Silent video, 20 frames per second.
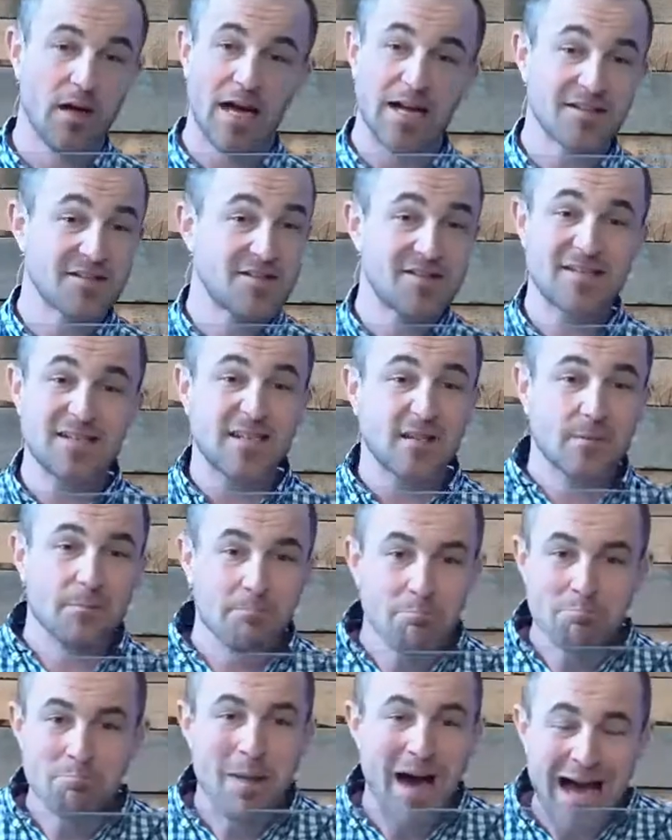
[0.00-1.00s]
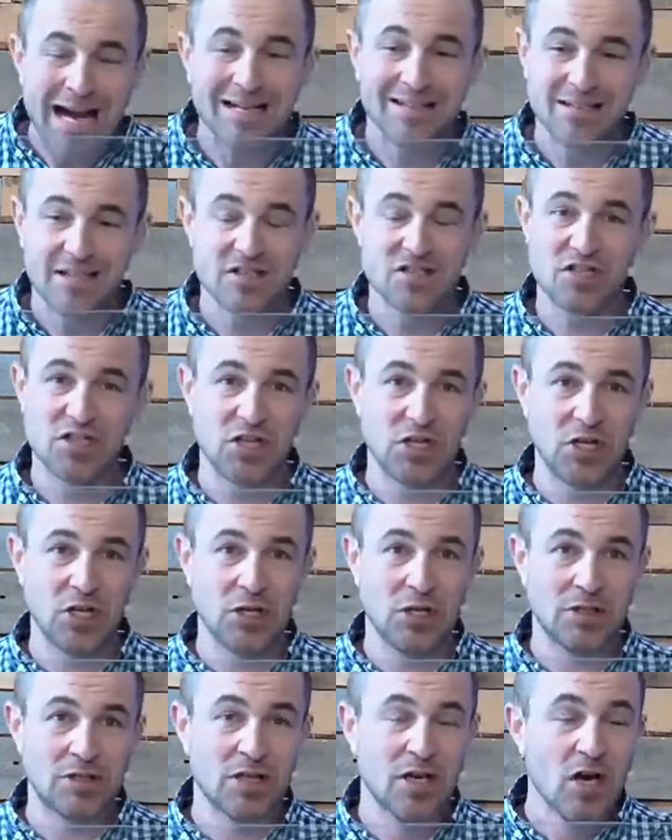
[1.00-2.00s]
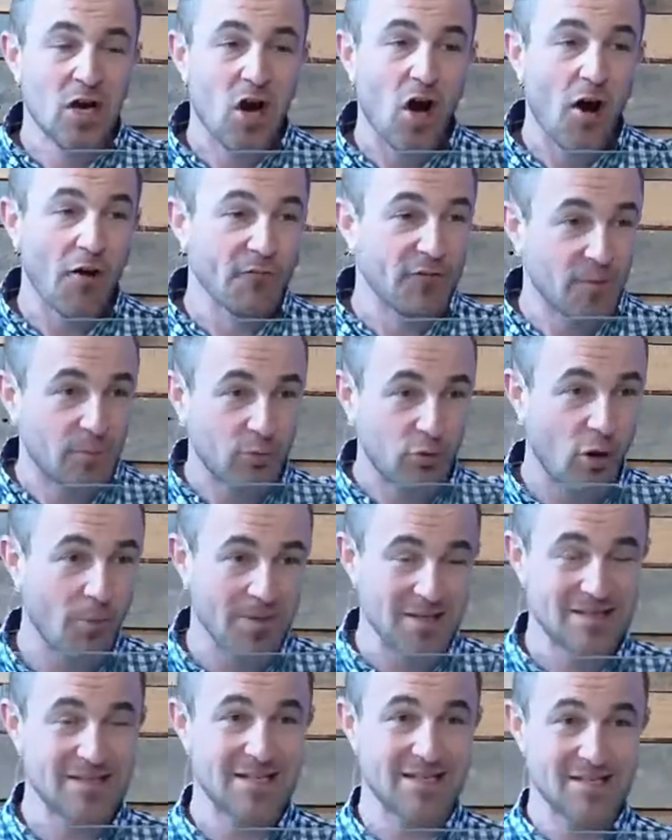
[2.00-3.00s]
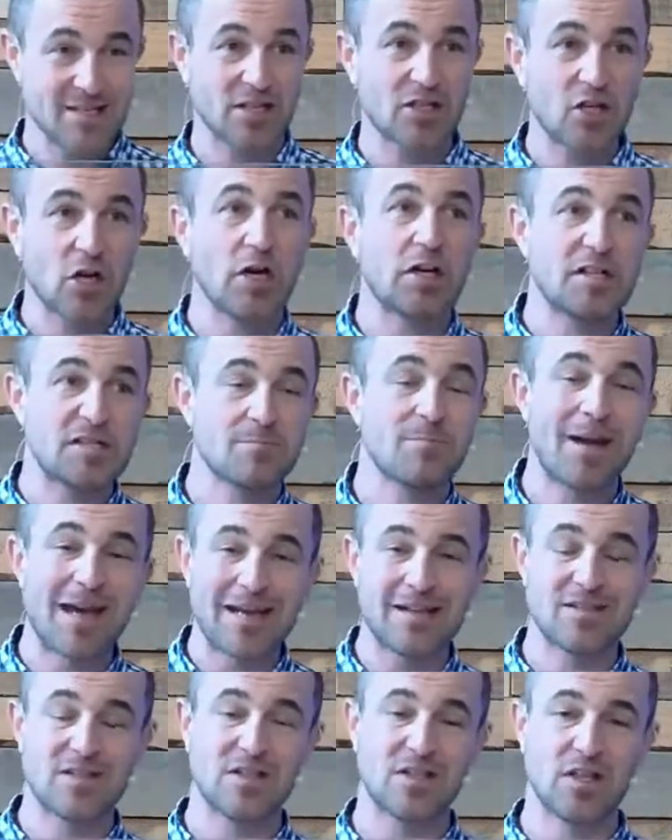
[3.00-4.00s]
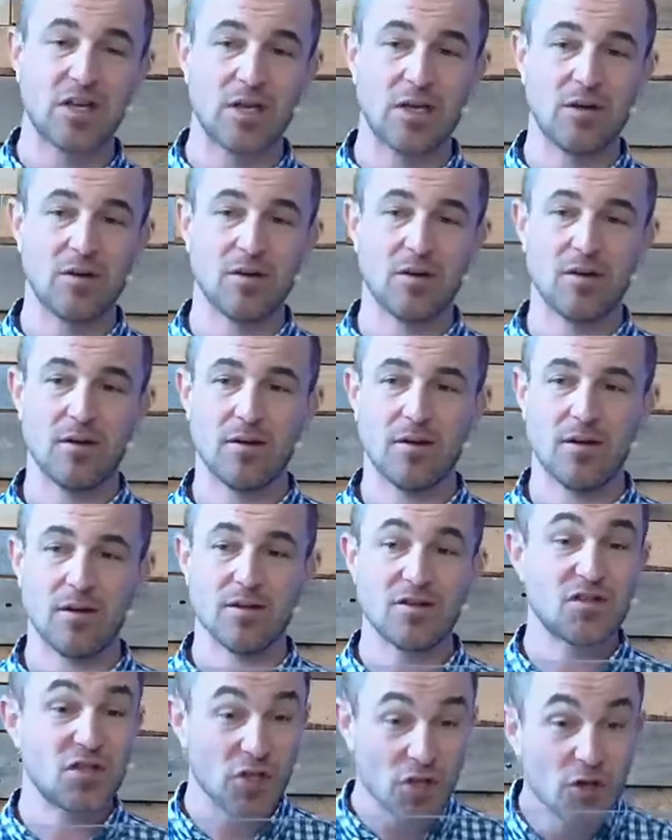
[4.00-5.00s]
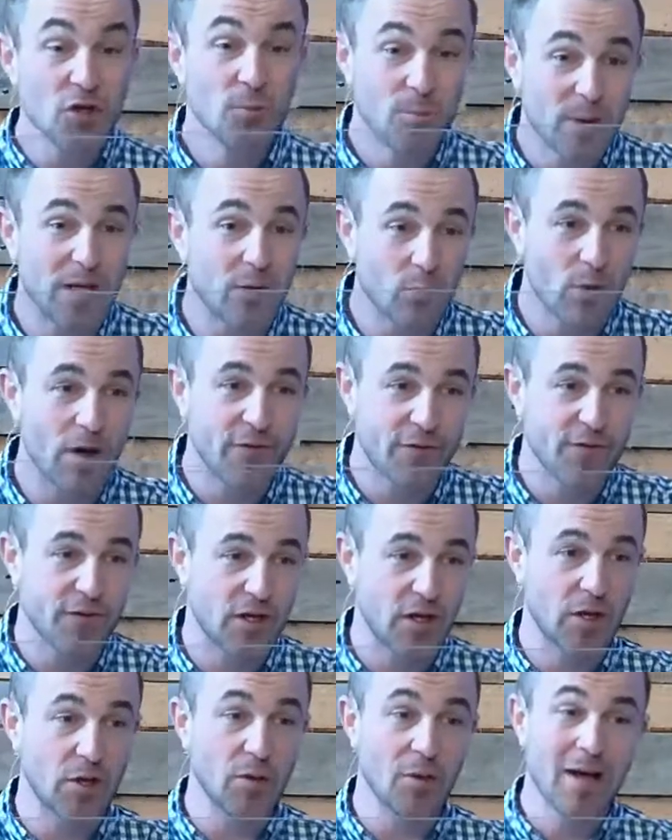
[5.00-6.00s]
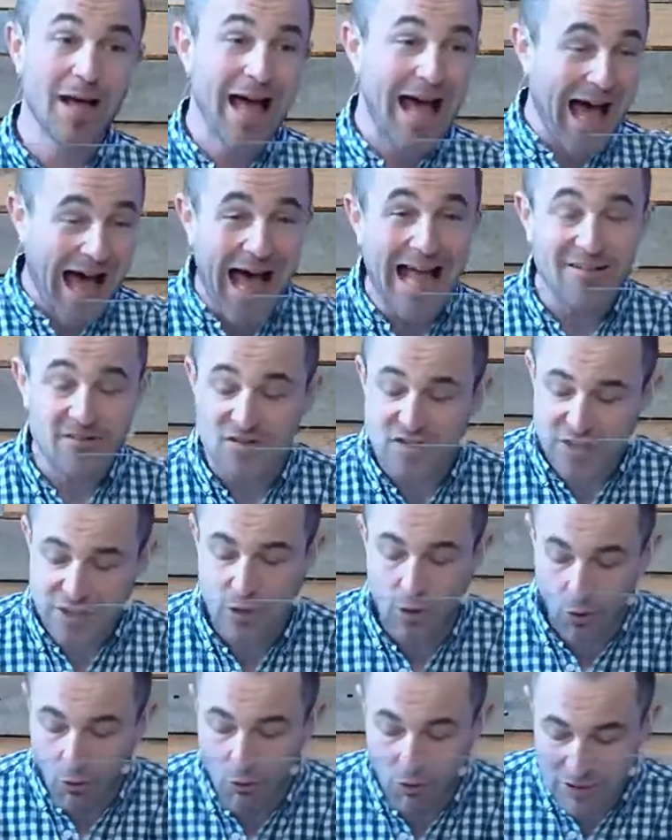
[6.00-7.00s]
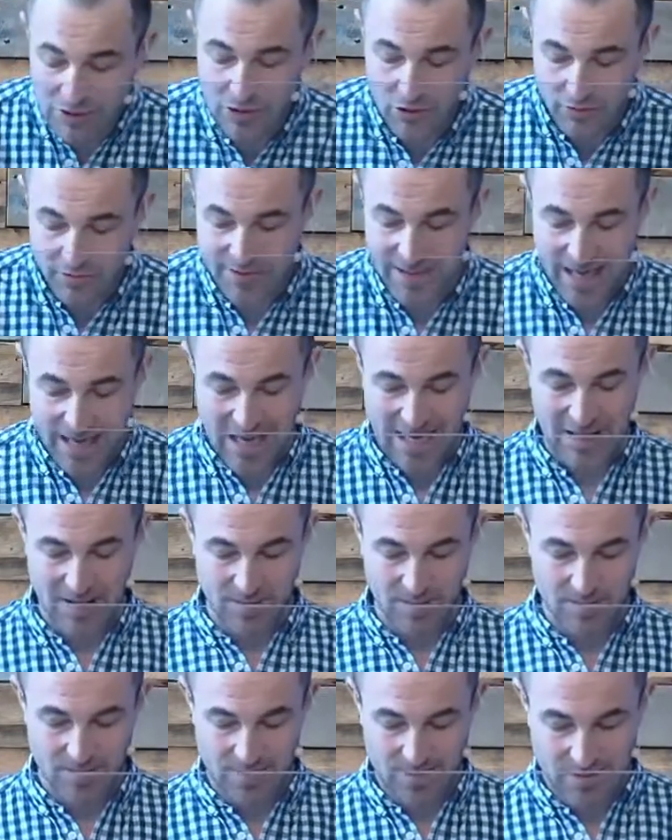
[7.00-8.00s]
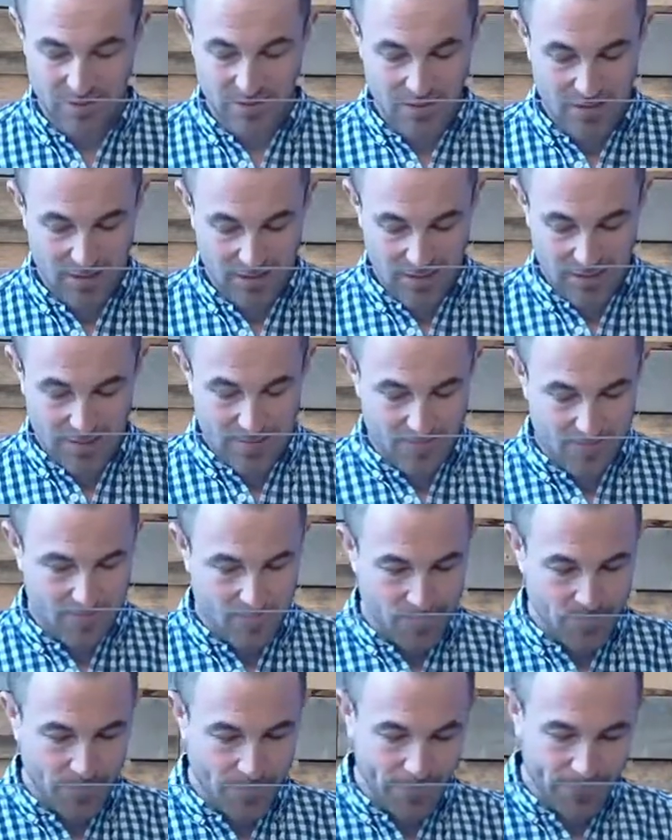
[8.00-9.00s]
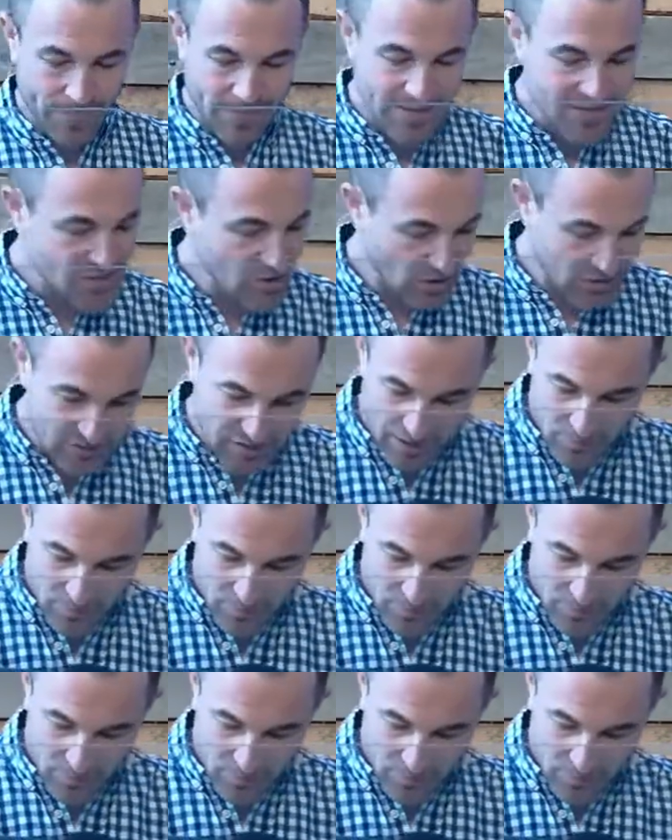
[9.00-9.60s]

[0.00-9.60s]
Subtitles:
and see the magnitude of the promises that God has made to you. To be with you and to call your name. He's not